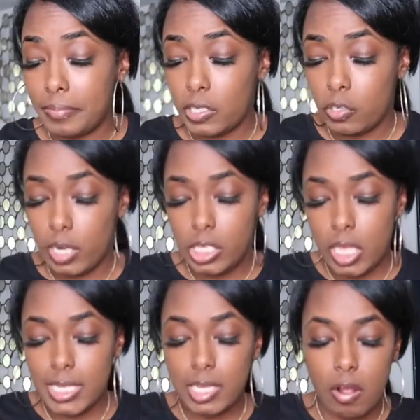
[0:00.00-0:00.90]
The story
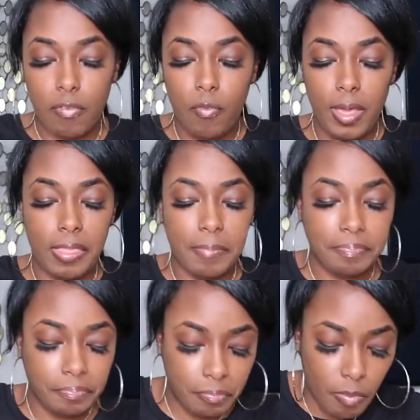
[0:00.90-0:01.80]
starts off with
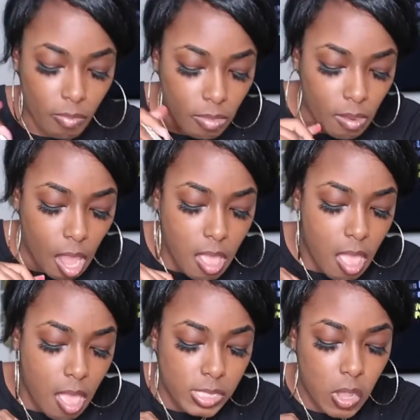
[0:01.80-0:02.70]

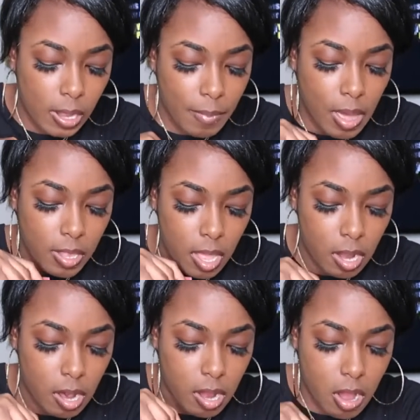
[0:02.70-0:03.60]
talking about a young
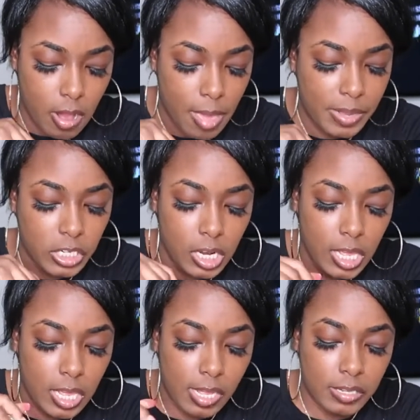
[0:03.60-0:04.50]
girl. Her name is
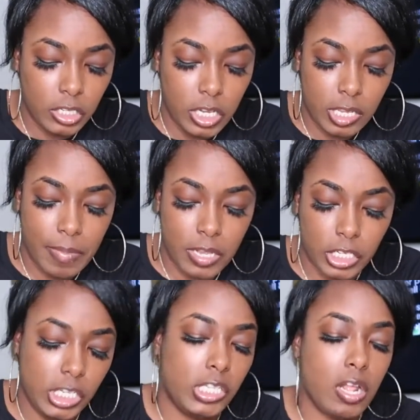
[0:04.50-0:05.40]
Shanika.
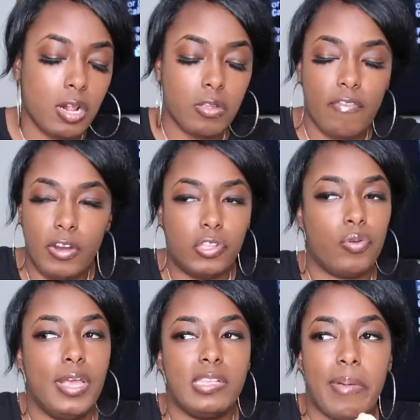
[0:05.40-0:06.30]
She starts off in the
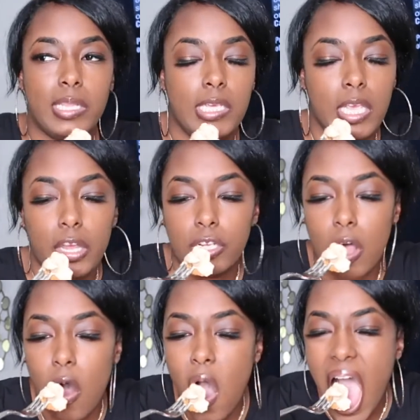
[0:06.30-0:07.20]
story as about 10 years
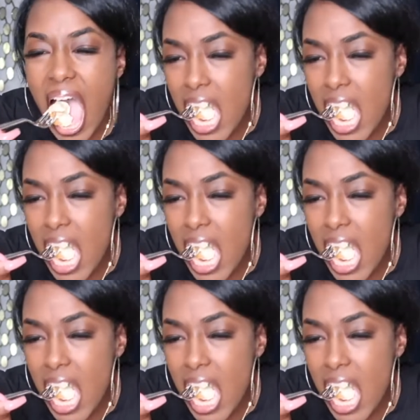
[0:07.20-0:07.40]
old.